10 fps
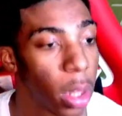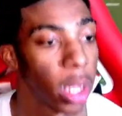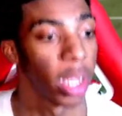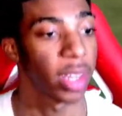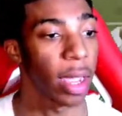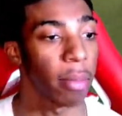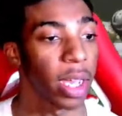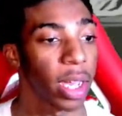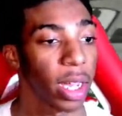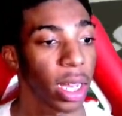Hit that
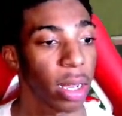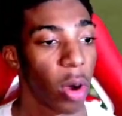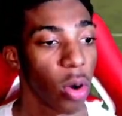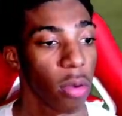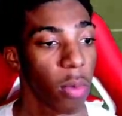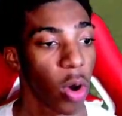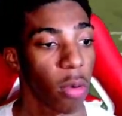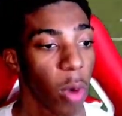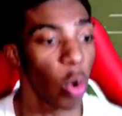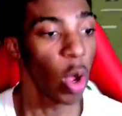man. Come on, come on,
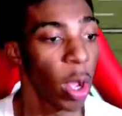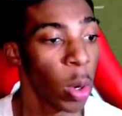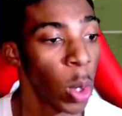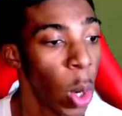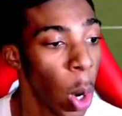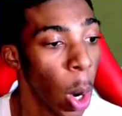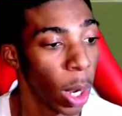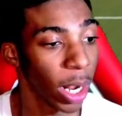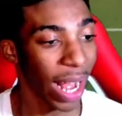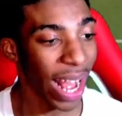come on.
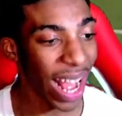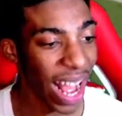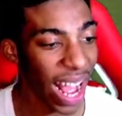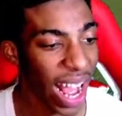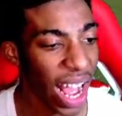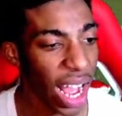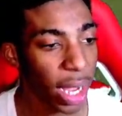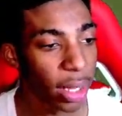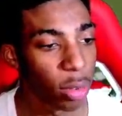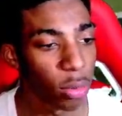Ah,
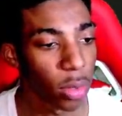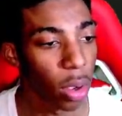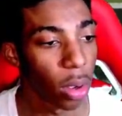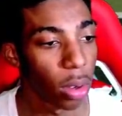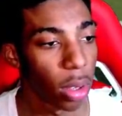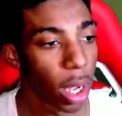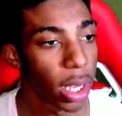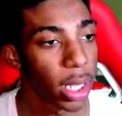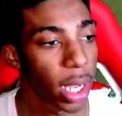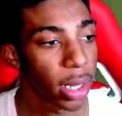too tall. All right,
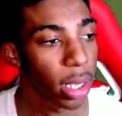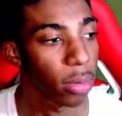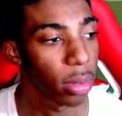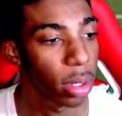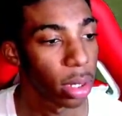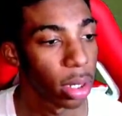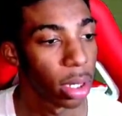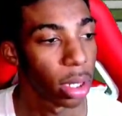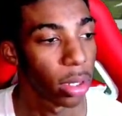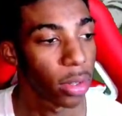he got that one.
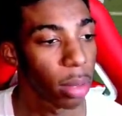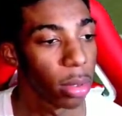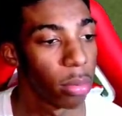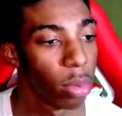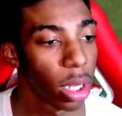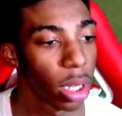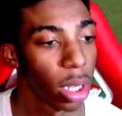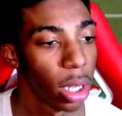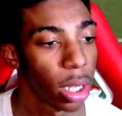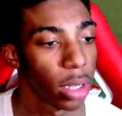Good job, little boy.
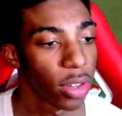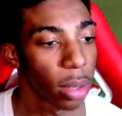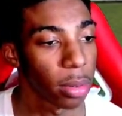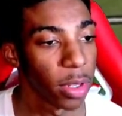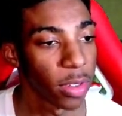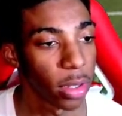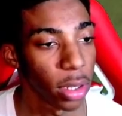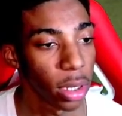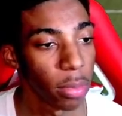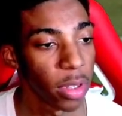Good job. Come here, son.
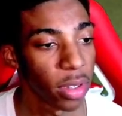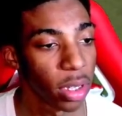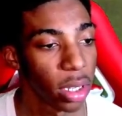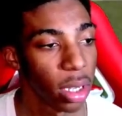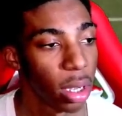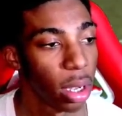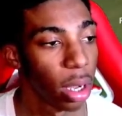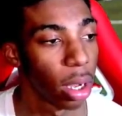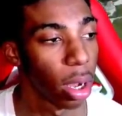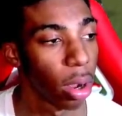Come here, son
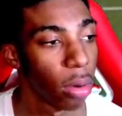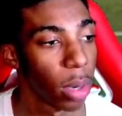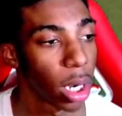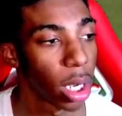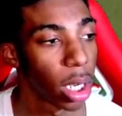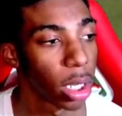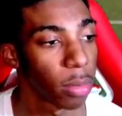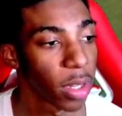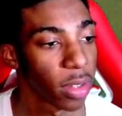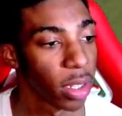gosh,
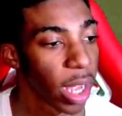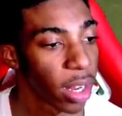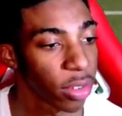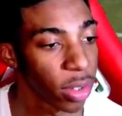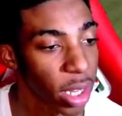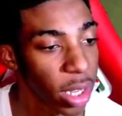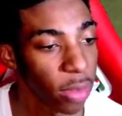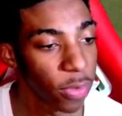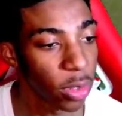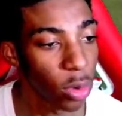my son actually think he's
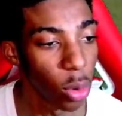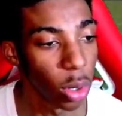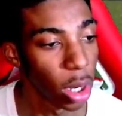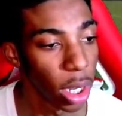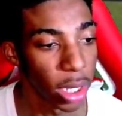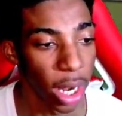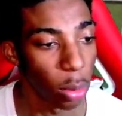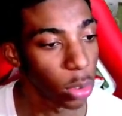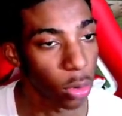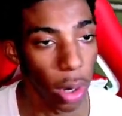finna score. That
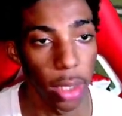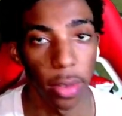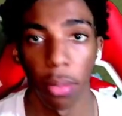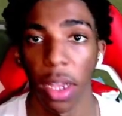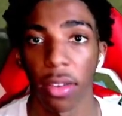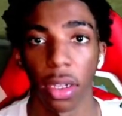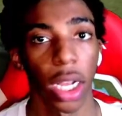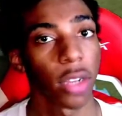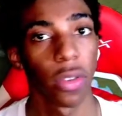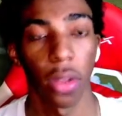was crazy. My son
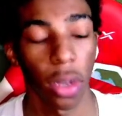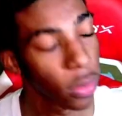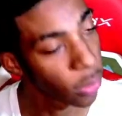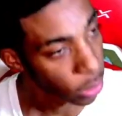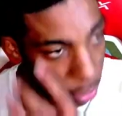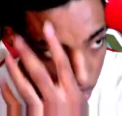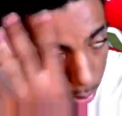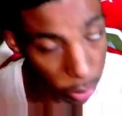actually thought he was finna score.